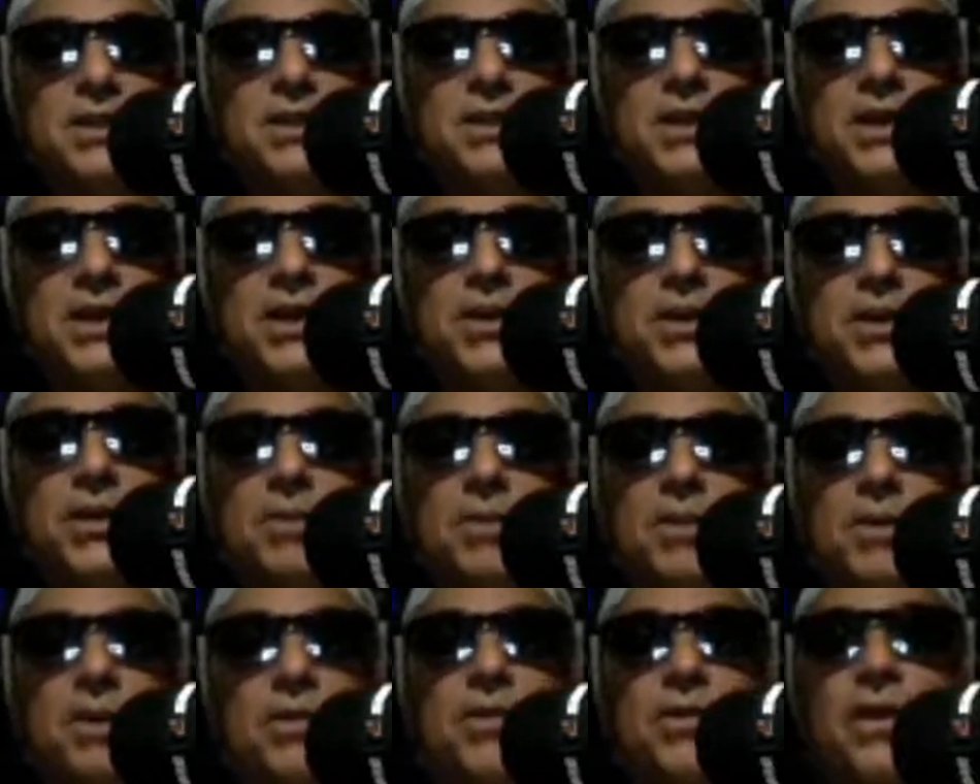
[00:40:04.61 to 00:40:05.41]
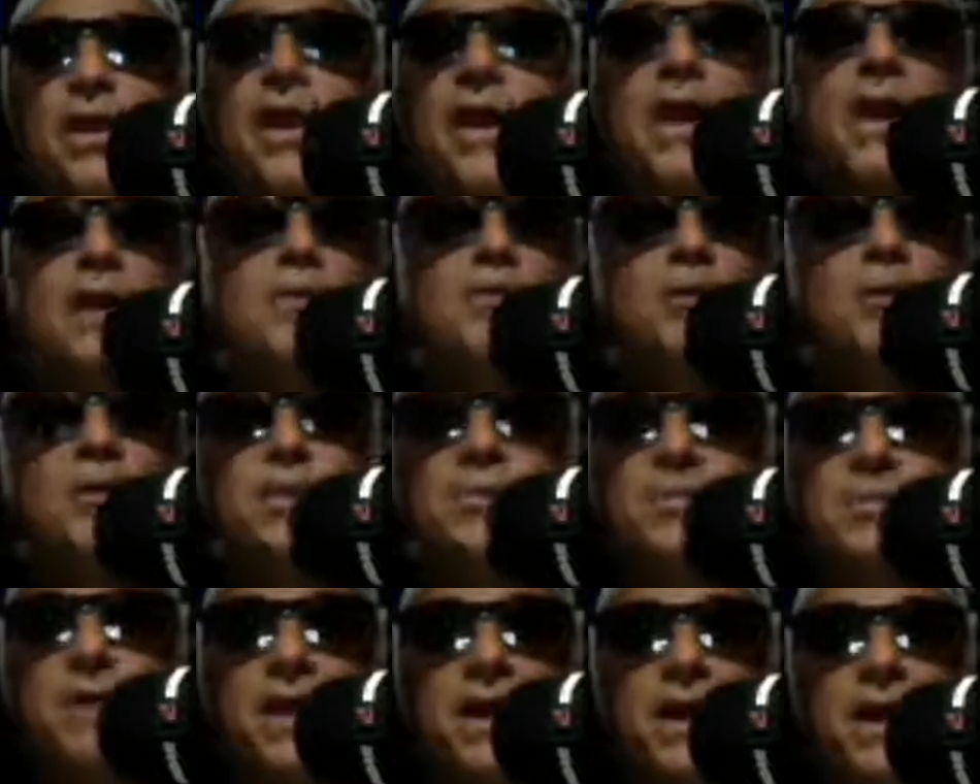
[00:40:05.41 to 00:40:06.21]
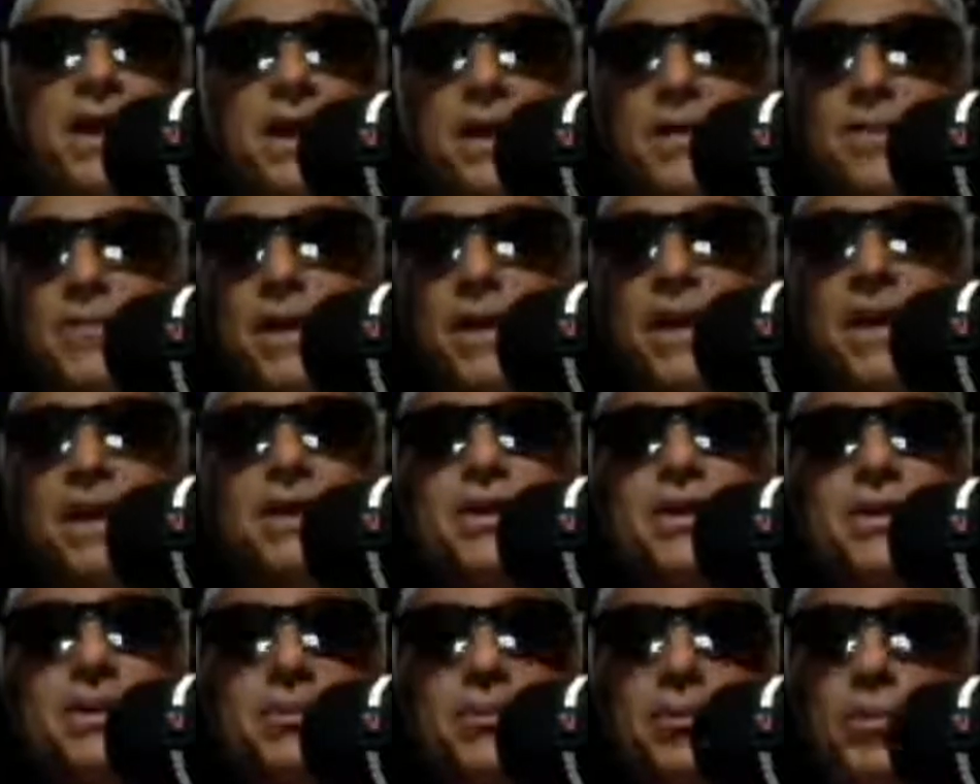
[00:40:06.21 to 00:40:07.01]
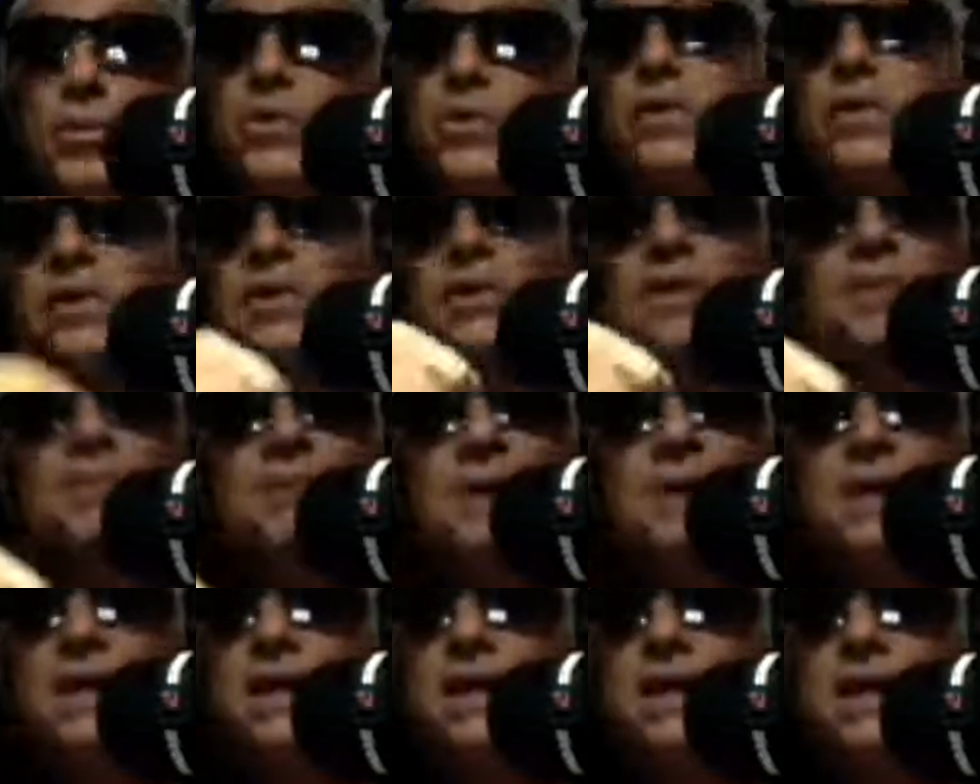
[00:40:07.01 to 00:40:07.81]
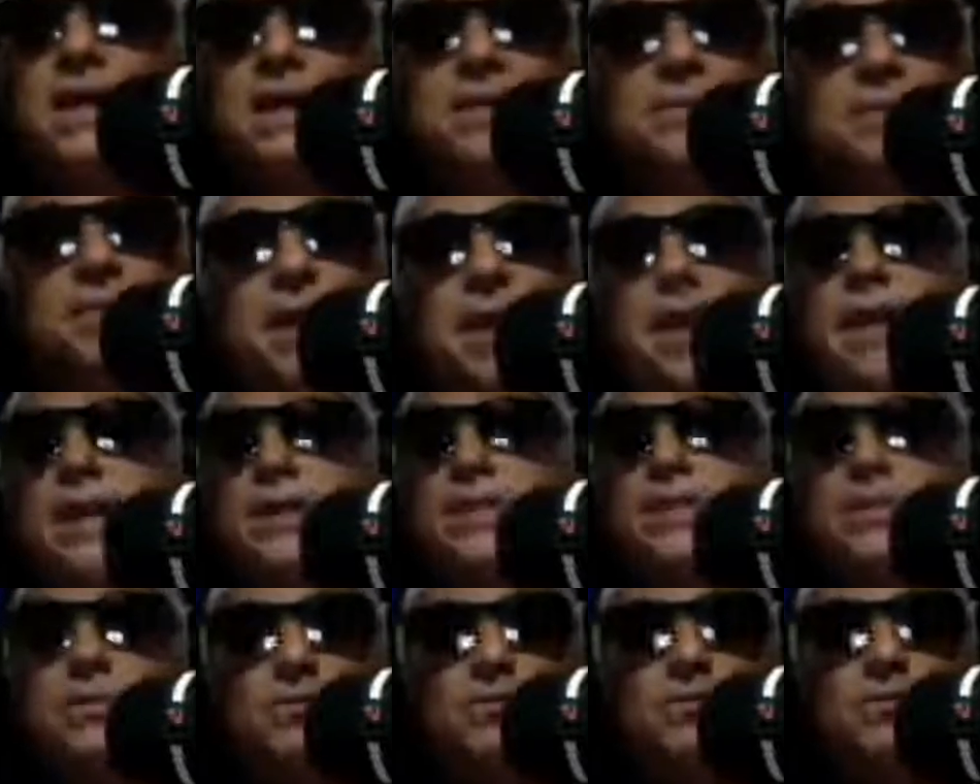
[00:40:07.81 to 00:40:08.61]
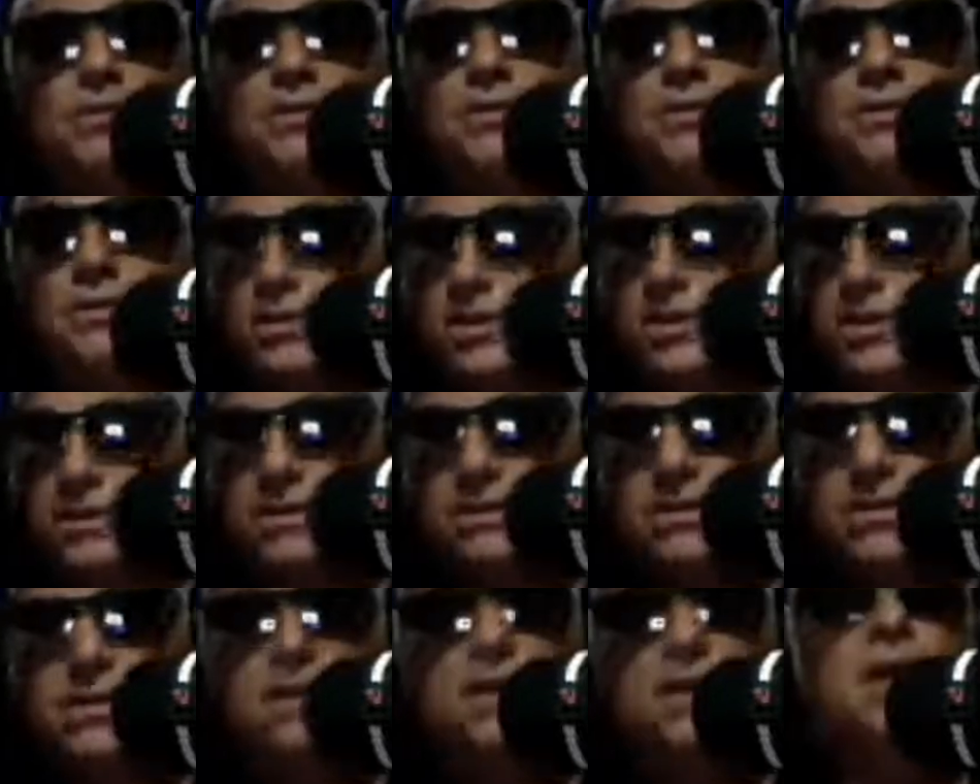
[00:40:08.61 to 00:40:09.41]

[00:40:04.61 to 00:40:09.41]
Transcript: You know, you're both hammering them down, man, and you're reeling them in, and man, the, they're, you just,